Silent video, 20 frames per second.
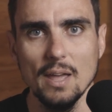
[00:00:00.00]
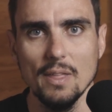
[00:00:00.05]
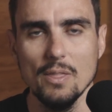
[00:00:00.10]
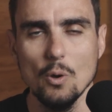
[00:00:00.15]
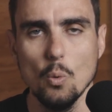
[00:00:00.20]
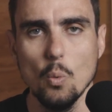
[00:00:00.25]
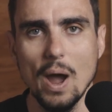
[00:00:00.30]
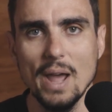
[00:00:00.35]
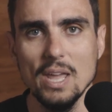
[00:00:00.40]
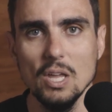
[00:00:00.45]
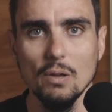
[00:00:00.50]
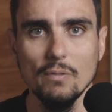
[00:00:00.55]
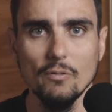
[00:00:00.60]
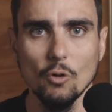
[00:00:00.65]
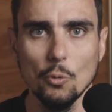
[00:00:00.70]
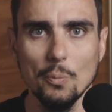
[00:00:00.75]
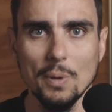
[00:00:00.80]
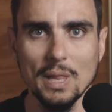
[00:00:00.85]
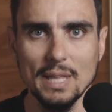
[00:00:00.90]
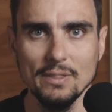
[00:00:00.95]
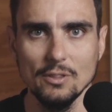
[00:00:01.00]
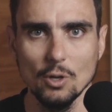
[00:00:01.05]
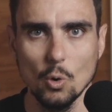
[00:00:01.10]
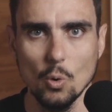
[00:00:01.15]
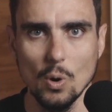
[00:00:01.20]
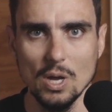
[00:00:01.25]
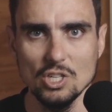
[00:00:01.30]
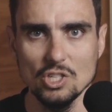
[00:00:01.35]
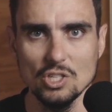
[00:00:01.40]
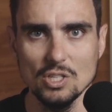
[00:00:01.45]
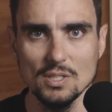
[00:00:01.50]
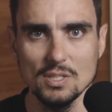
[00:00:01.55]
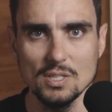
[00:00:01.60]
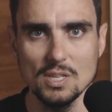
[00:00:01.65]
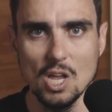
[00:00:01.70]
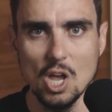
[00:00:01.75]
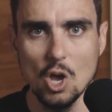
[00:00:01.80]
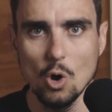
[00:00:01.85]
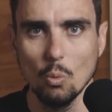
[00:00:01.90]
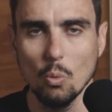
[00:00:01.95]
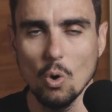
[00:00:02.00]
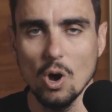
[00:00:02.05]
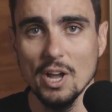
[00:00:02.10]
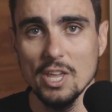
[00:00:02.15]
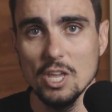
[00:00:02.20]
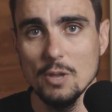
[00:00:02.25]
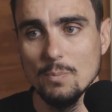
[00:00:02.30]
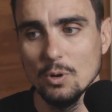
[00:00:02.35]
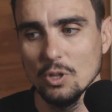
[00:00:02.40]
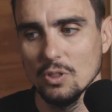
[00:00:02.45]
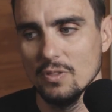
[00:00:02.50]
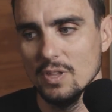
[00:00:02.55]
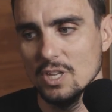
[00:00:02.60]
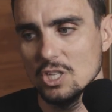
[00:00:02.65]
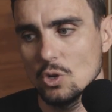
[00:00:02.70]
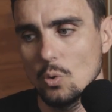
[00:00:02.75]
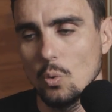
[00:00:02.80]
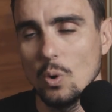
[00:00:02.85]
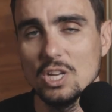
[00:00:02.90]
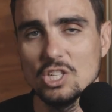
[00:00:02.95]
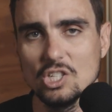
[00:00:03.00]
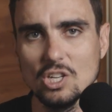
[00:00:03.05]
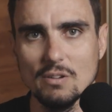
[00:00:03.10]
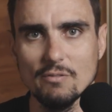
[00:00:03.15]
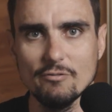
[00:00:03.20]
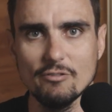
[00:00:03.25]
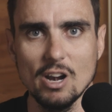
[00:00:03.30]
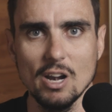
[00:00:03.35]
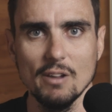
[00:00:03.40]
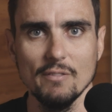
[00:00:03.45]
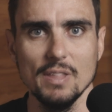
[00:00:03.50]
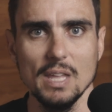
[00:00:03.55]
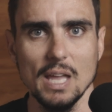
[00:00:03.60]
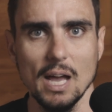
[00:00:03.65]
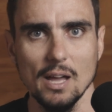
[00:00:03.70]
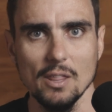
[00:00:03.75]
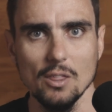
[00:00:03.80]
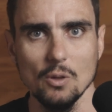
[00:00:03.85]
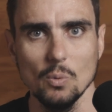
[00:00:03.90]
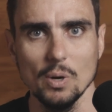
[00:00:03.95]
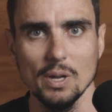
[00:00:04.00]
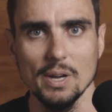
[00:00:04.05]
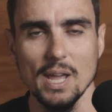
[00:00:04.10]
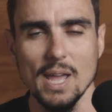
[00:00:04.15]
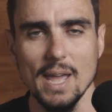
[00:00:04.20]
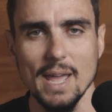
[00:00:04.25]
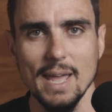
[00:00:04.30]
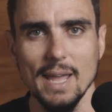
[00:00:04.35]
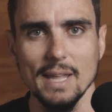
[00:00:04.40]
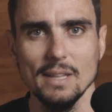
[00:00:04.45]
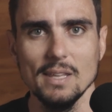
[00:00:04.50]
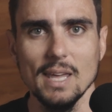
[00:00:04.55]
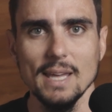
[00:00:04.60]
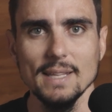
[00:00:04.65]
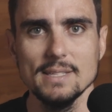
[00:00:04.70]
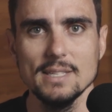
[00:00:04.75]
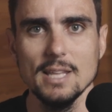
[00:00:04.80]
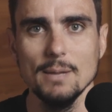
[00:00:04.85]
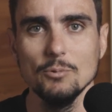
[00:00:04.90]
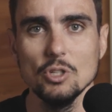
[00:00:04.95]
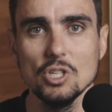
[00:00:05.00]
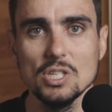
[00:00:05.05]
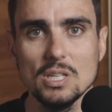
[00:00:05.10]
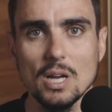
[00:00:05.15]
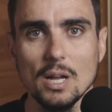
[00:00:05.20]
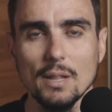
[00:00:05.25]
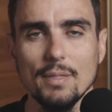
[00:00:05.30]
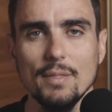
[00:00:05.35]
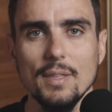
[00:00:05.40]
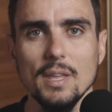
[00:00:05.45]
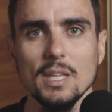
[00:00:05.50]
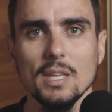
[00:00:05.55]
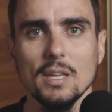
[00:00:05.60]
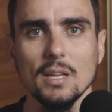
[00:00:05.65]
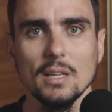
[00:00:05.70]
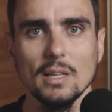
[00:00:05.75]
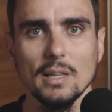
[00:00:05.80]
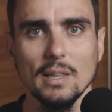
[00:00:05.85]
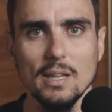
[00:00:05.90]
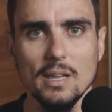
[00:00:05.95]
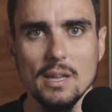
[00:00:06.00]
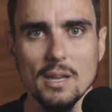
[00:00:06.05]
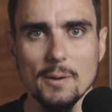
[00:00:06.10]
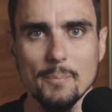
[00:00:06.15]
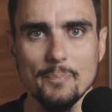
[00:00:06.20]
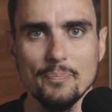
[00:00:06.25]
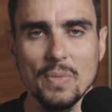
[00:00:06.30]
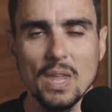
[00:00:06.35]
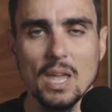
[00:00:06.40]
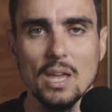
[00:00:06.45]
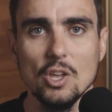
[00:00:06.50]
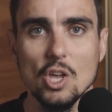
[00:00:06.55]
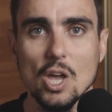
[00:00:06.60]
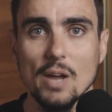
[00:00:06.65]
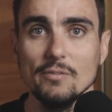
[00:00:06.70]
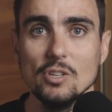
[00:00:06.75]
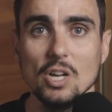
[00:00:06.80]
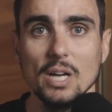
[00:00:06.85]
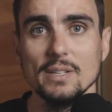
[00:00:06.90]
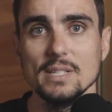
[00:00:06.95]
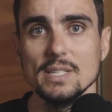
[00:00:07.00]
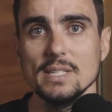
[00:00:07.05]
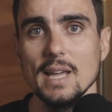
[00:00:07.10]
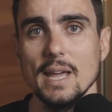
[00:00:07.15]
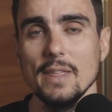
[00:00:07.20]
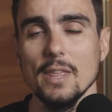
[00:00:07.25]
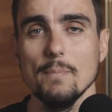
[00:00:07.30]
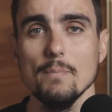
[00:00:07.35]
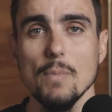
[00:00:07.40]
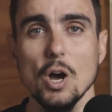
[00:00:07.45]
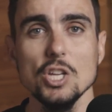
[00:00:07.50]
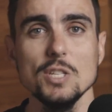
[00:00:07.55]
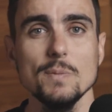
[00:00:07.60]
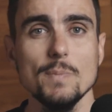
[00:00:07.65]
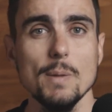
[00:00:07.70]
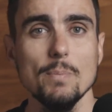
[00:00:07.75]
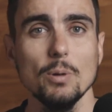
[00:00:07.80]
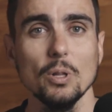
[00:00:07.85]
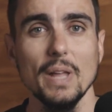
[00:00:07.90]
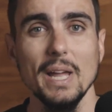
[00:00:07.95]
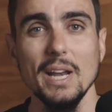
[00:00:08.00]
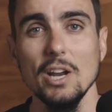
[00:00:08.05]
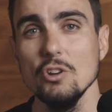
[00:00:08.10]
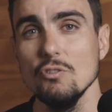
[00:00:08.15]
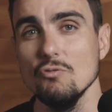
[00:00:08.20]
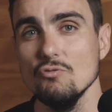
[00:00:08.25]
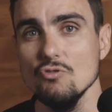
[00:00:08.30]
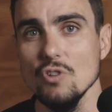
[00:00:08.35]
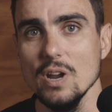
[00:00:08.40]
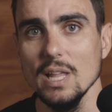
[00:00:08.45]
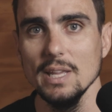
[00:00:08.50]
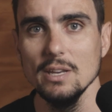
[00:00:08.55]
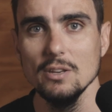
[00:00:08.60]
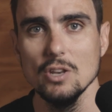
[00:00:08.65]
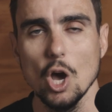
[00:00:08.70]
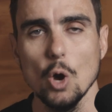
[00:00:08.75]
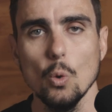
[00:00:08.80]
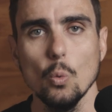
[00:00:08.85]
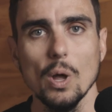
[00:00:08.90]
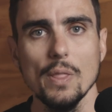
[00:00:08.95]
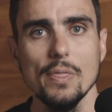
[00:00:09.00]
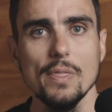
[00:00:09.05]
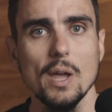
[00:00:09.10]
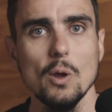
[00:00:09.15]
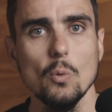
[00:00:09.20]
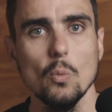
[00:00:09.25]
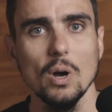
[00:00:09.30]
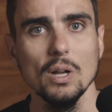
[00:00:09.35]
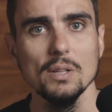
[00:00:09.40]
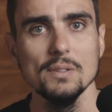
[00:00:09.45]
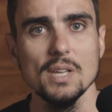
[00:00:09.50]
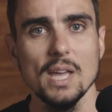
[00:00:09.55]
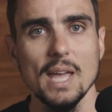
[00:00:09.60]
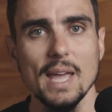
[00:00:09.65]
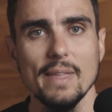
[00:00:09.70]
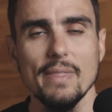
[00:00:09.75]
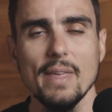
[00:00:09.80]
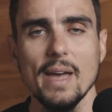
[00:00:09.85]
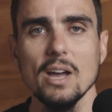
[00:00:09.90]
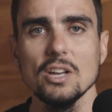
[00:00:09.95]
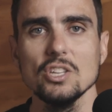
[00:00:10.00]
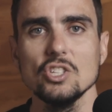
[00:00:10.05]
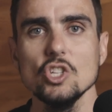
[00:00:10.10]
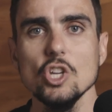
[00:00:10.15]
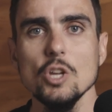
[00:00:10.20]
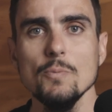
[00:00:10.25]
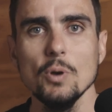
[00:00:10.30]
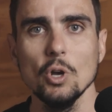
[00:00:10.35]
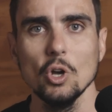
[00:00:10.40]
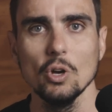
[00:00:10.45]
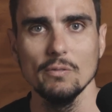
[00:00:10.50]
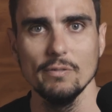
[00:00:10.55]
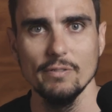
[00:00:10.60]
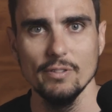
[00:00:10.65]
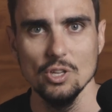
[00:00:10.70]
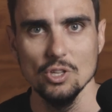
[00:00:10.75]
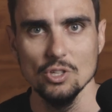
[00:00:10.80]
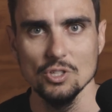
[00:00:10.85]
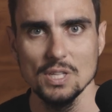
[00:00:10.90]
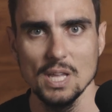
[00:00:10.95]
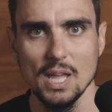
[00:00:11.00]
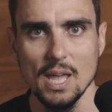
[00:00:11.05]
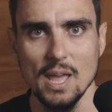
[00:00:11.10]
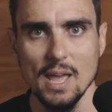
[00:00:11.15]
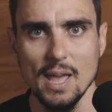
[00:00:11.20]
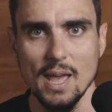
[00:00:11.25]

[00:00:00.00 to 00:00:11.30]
The way you formulate the questions, why you put this question in front of the other one, it gets them to start thinking clear. You have to understand that most people, they don't really know what they want. They are super confused.